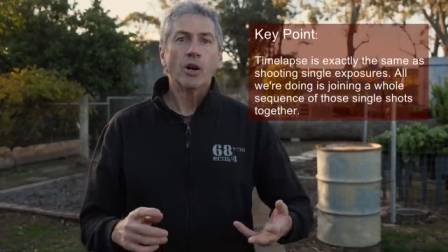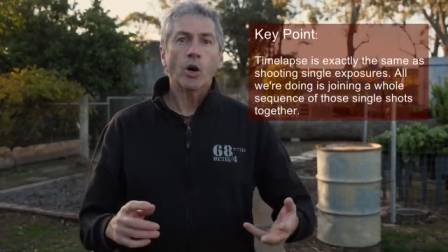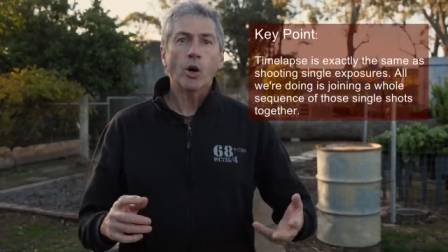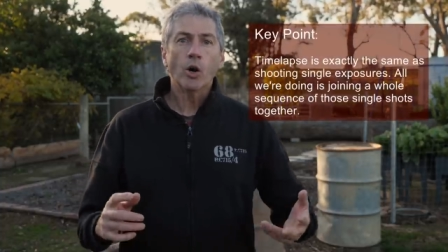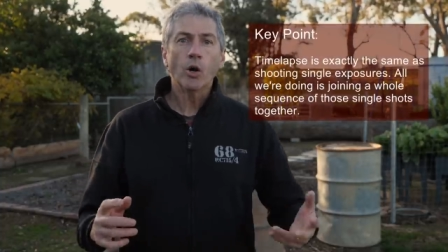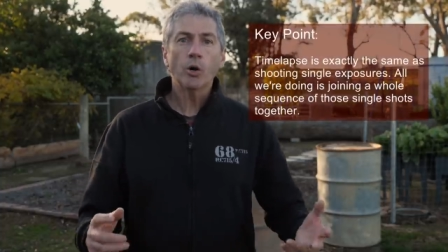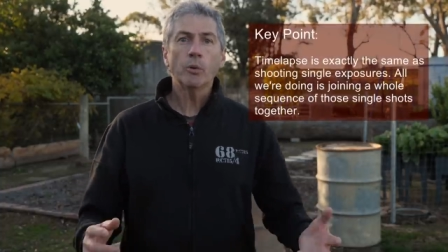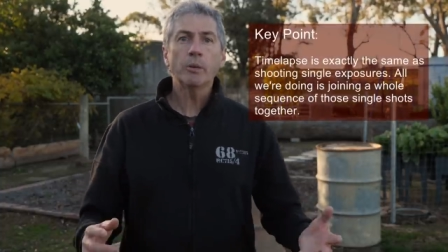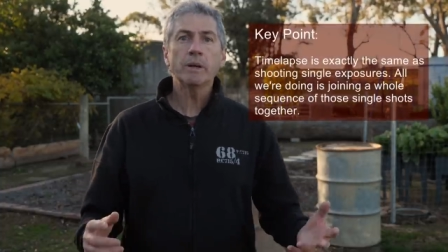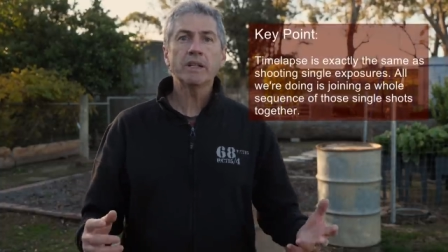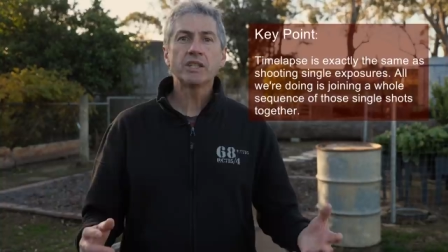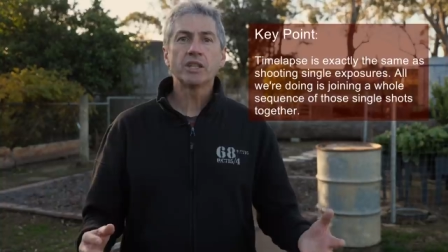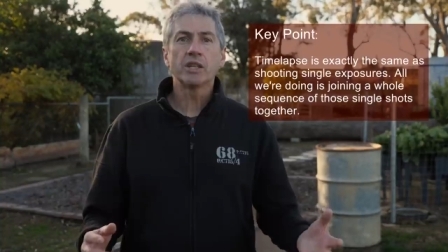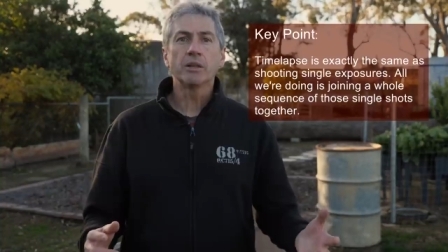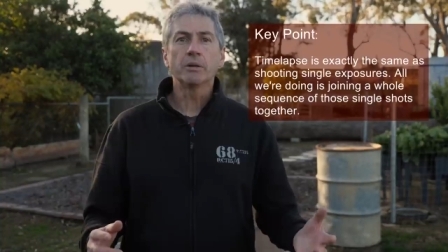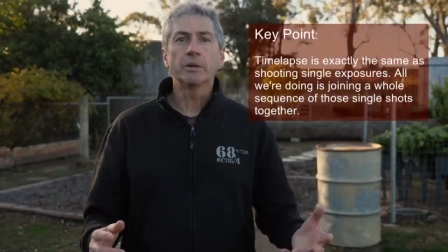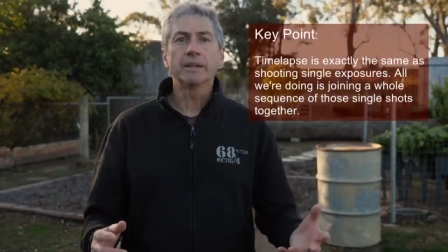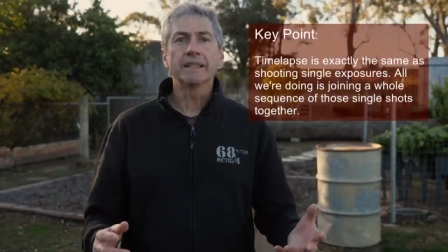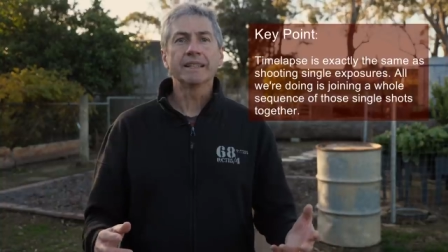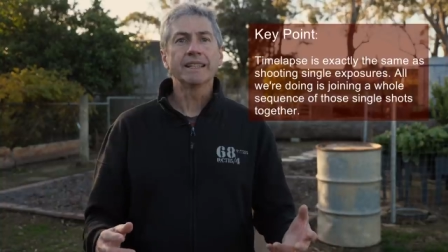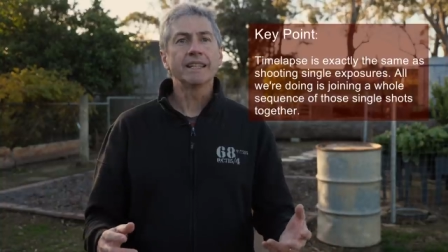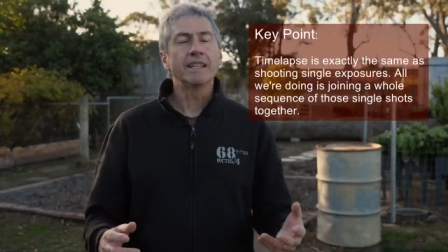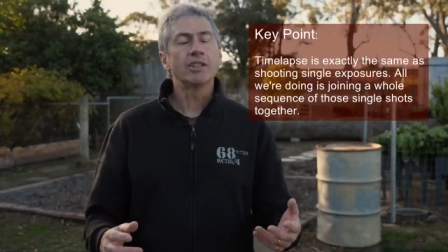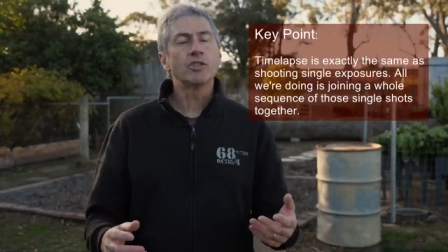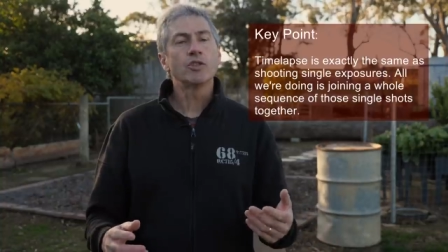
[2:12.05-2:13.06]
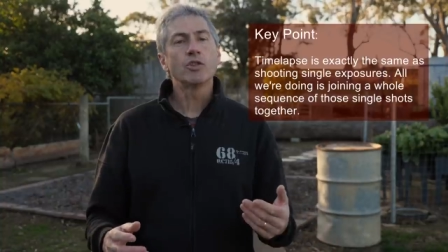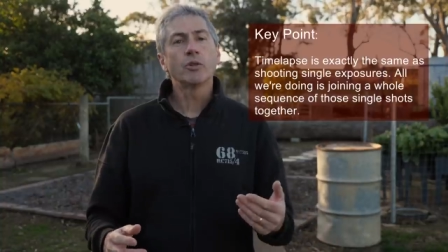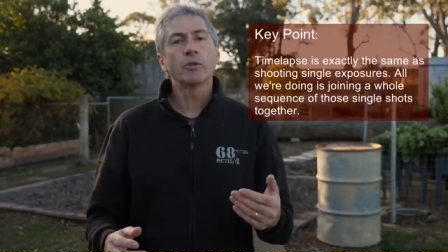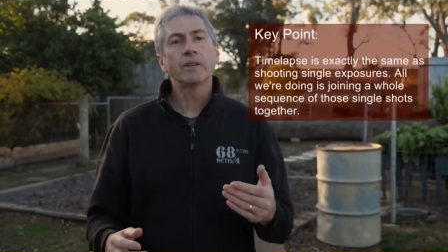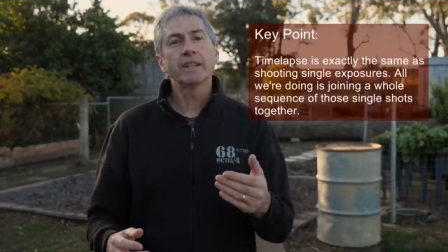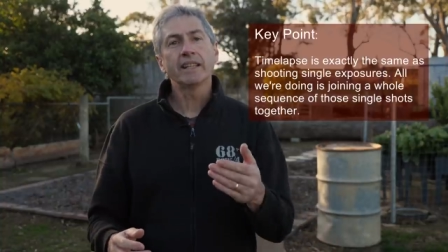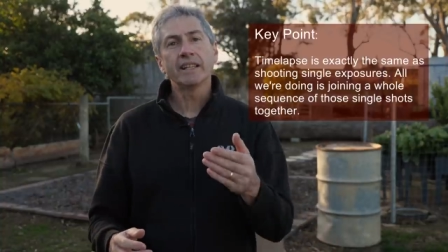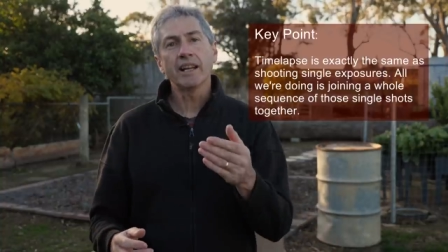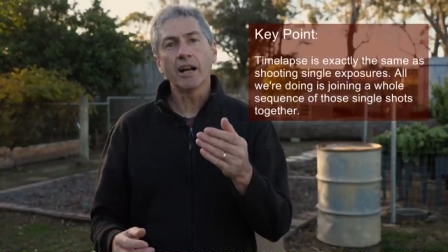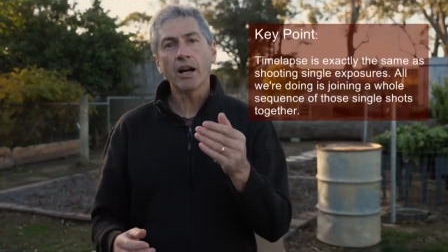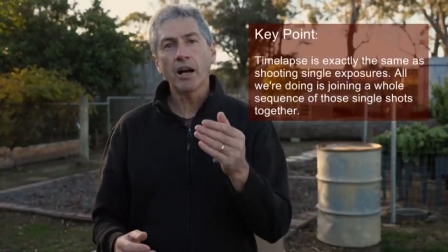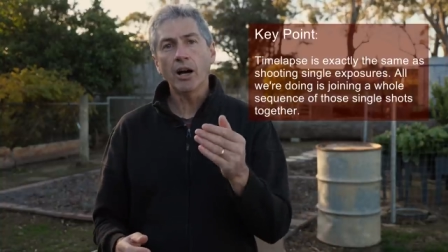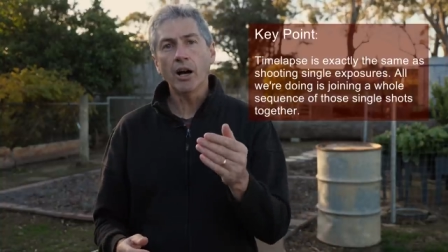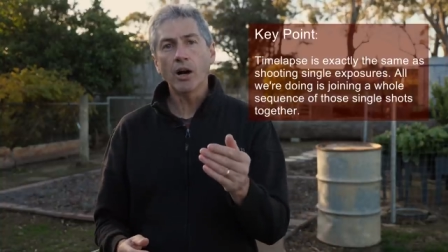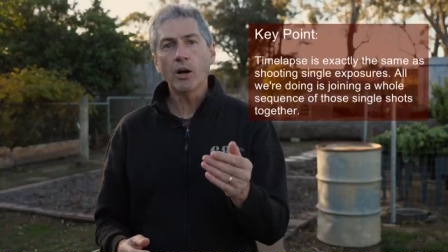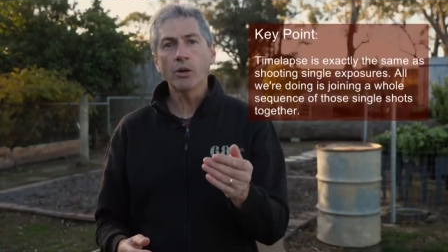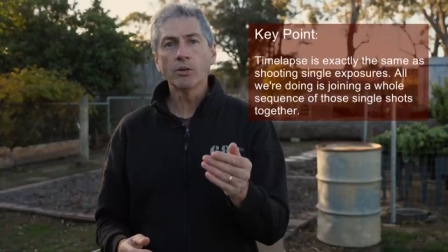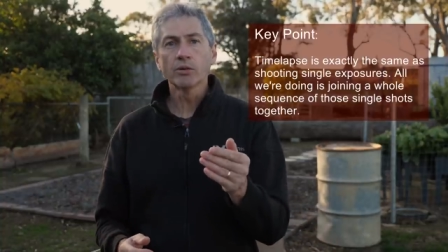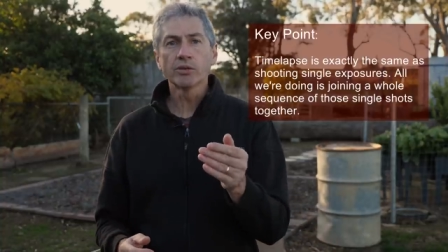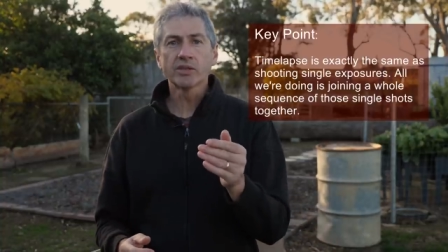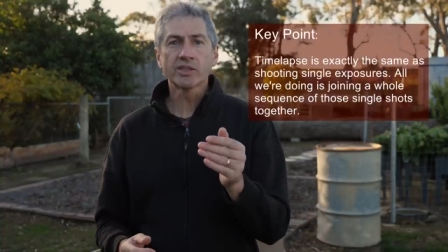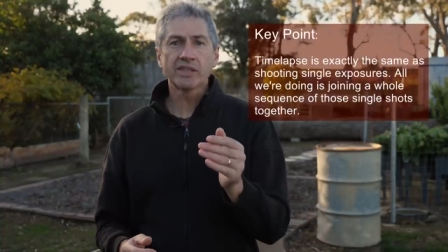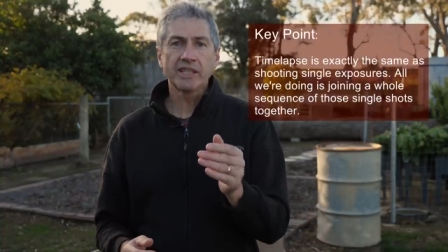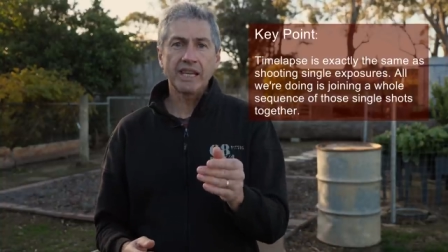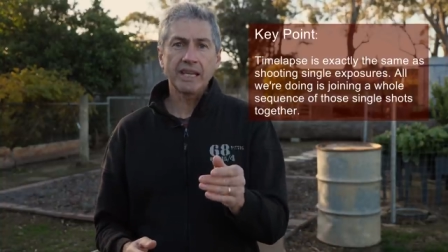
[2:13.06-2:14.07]
All we're doing is joining a
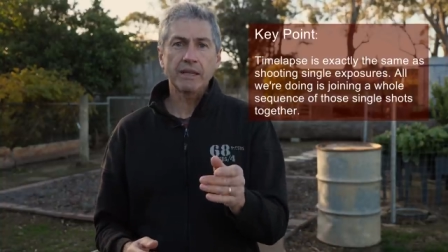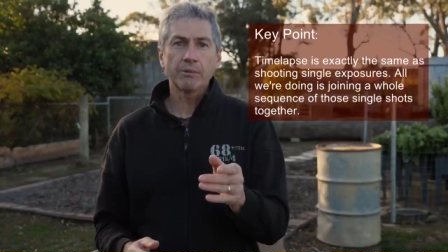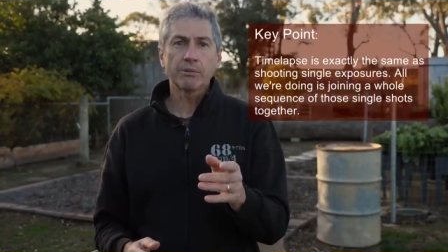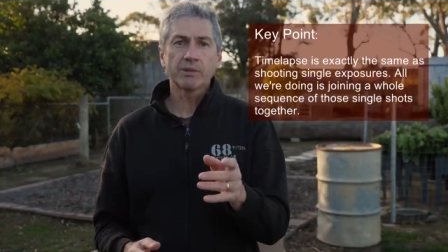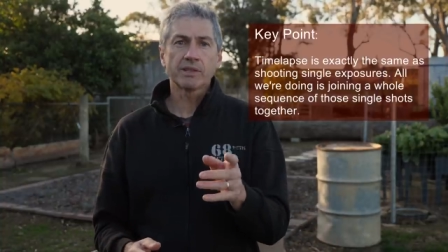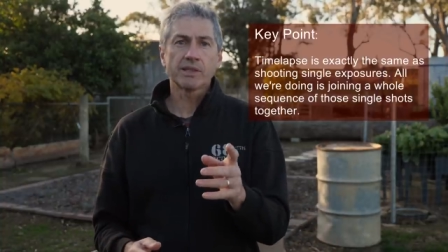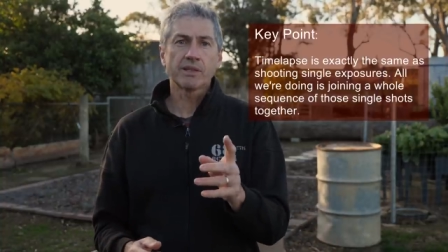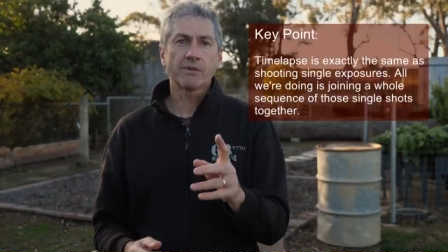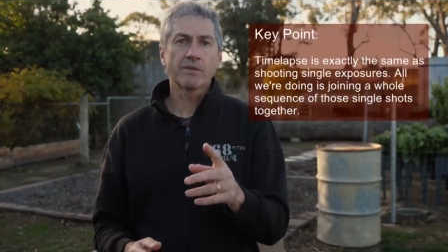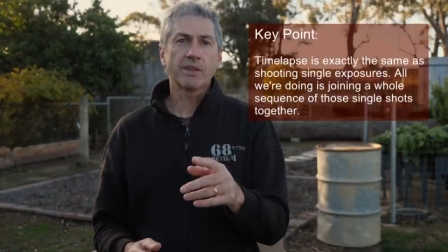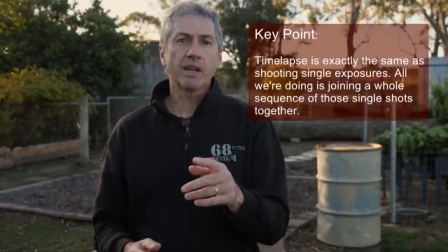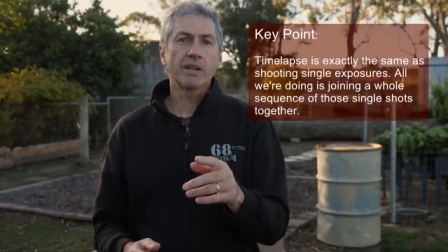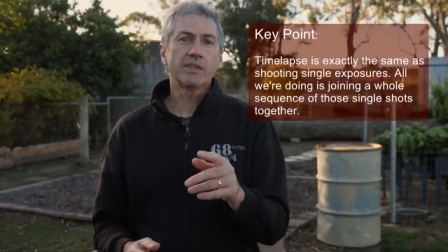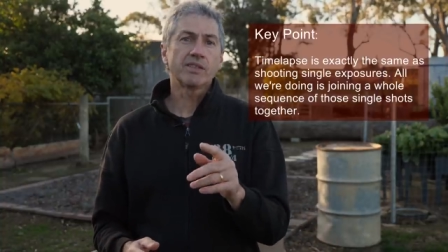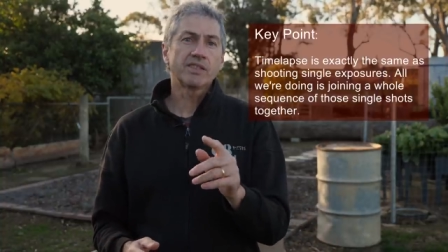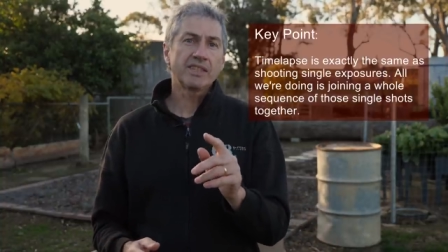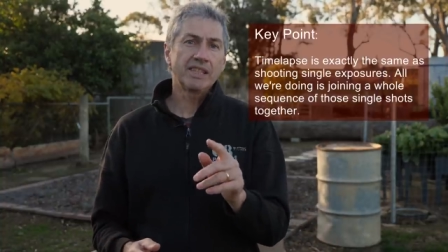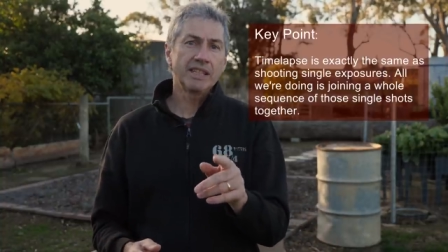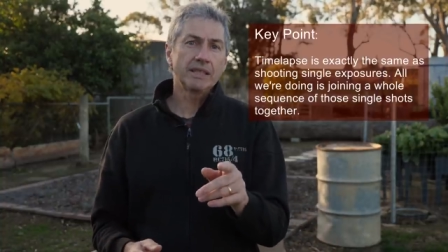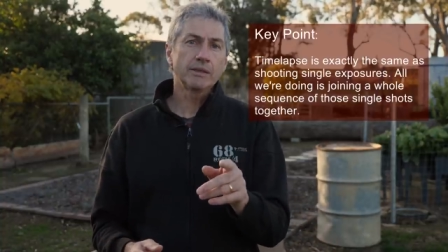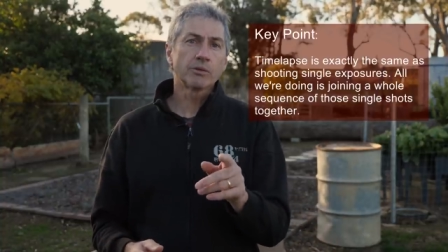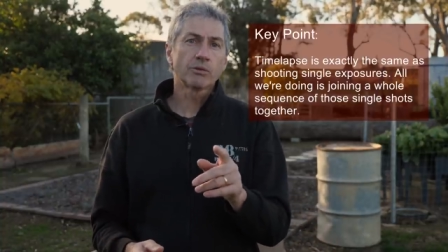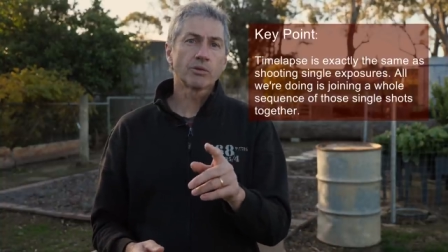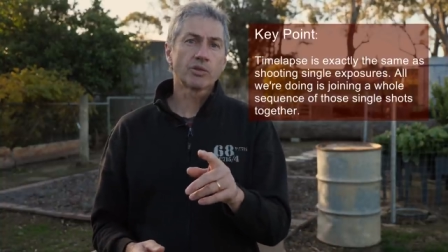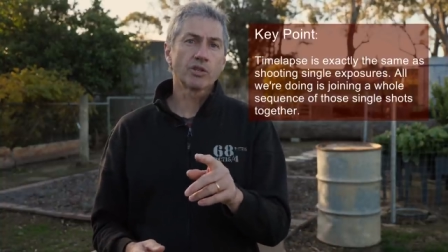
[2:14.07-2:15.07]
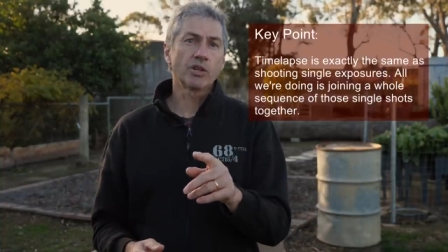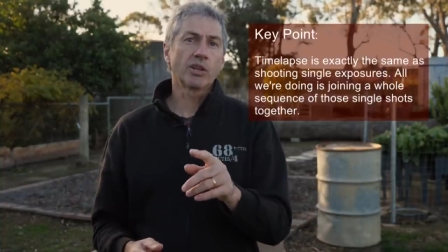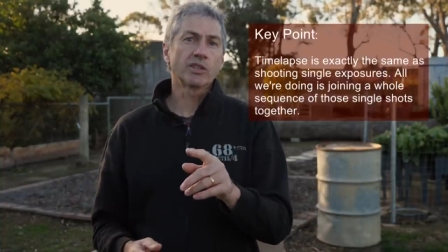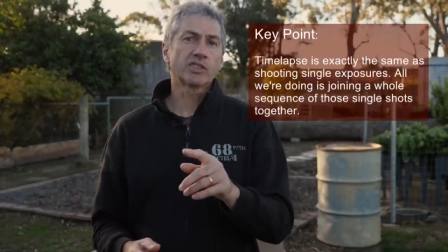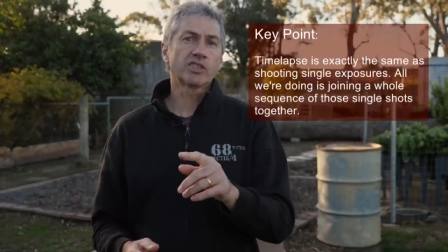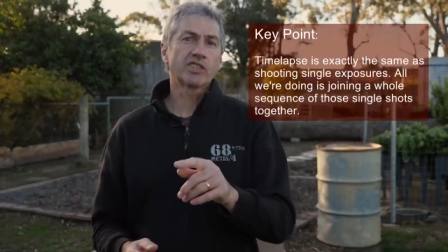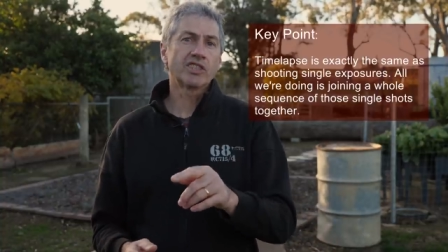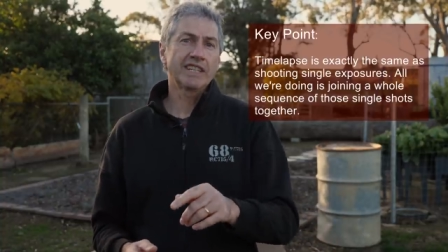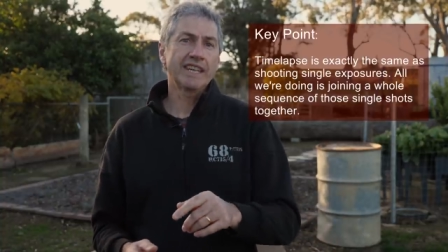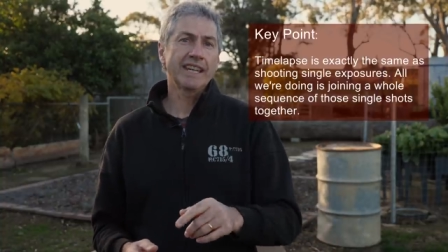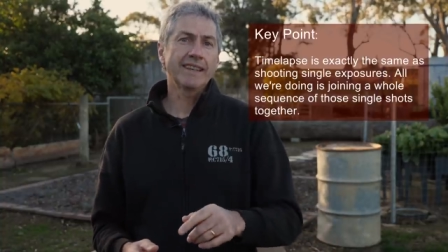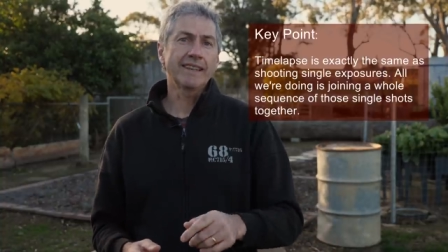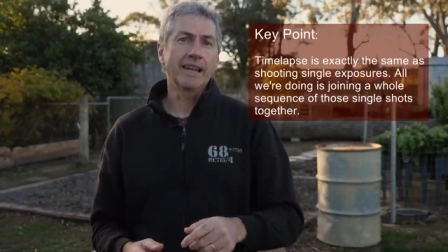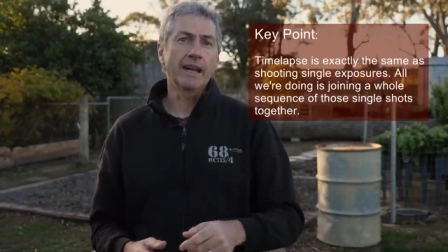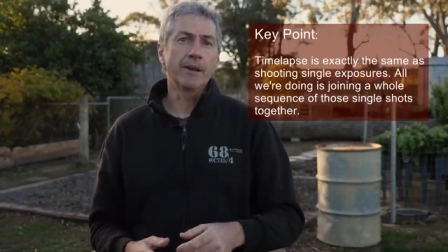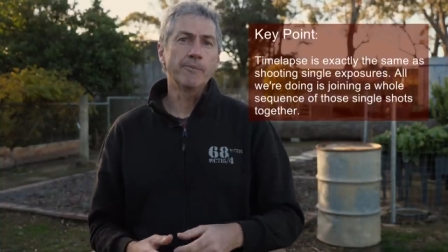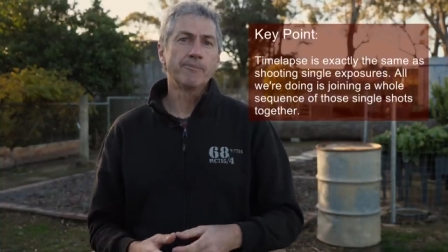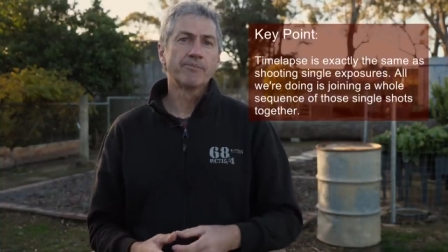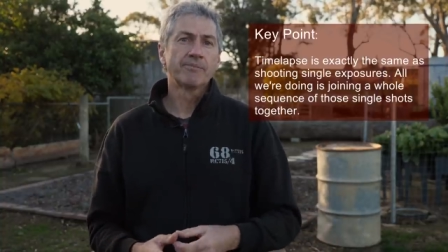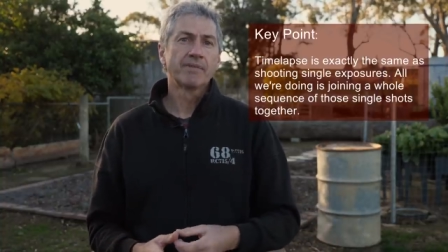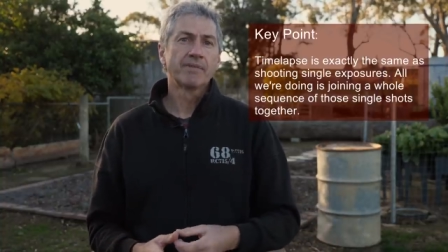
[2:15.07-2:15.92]
whole sequence of those single shots together.